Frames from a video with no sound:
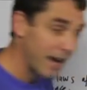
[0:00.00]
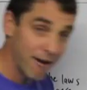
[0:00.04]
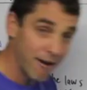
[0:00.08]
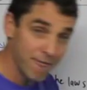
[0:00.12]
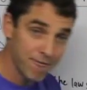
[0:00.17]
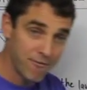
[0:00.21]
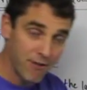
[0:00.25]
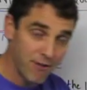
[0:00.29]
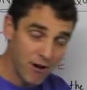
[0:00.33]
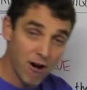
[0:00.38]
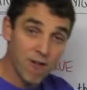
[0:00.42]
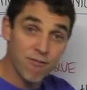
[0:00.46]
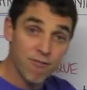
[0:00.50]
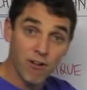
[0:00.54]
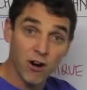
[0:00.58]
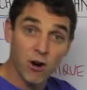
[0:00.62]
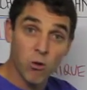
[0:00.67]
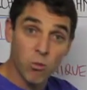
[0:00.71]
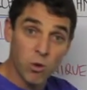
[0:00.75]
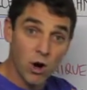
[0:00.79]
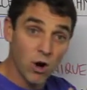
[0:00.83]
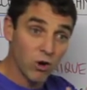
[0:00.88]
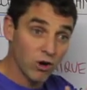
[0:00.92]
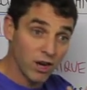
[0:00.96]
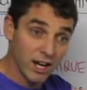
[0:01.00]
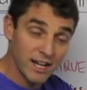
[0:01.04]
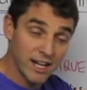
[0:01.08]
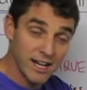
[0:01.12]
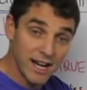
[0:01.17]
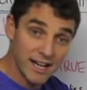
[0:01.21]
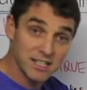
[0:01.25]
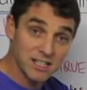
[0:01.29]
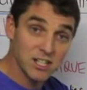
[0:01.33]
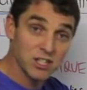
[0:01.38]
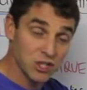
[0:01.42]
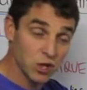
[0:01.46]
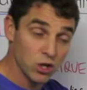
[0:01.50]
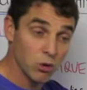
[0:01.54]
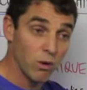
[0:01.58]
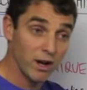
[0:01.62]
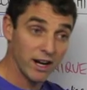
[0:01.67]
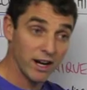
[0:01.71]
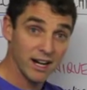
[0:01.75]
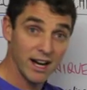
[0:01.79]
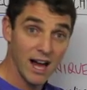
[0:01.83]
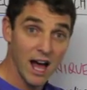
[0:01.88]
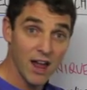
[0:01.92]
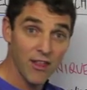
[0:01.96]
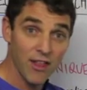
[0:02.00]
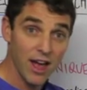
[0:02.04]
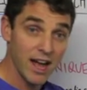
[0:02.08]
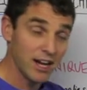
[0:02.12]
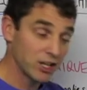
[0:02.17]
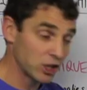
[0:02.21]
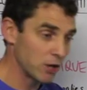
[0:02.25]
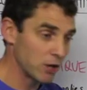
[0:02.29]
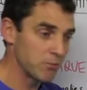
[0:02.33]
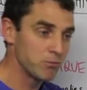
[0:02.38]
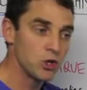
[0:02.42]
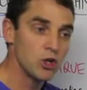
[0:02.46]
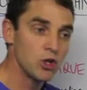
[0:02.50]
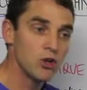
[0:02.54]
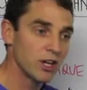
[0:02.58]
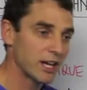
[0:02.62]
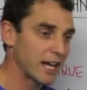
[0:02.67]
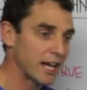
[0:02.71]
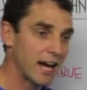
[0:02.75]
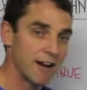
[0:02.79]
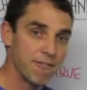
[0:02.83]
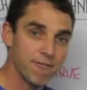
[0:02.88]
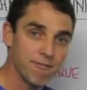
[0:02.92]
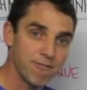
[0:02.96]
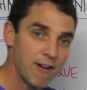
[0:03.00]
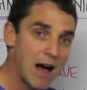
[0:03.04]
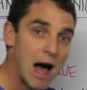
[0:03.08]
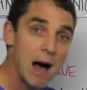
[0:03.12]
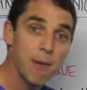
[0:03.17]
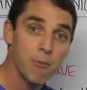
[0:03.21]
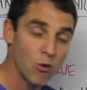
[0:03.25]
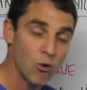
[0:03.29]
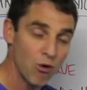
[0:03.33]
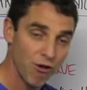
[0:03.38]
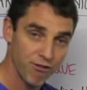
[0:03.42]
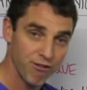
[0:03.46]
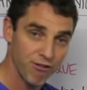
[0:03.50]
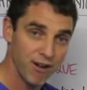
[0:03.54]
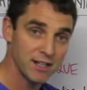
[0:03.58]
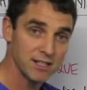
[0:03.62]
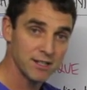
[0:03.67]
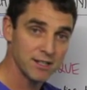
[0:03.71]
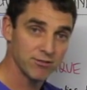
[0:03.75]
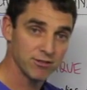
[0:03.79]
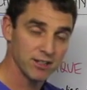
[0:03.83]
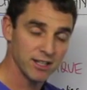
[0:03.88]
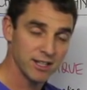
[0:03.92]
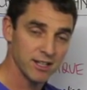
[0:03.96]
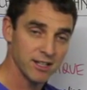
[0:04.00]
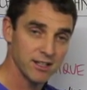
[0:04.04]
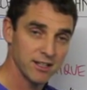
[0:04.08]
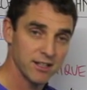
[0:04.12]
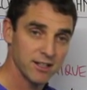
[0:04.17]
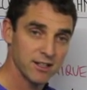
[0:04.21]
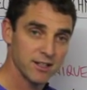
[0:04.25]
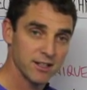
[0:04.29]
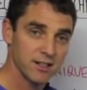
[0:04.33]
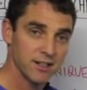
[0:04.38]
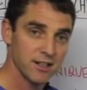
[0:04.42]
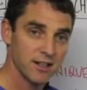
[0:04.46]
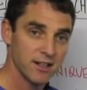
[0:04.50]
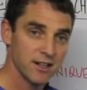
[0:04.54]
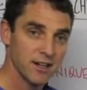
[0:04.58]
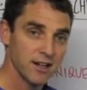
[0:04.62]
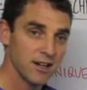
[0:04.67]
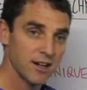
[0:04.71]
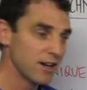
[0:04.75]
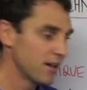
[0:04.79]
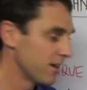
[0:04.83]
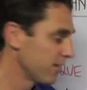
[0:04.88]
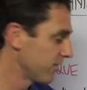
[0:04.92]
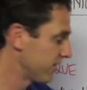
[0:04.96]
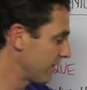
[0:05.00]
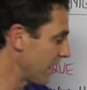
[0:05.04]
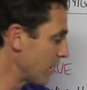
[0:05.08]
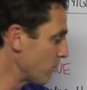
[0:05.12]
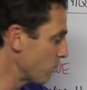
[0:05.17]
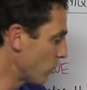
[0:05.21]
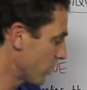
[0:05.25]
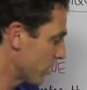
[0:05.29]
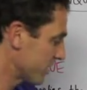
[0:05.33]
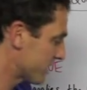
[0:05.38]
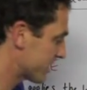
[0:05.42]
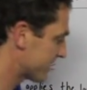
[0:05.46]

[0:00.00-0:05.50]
are very, very well connected to one another and communicate far more effectively than what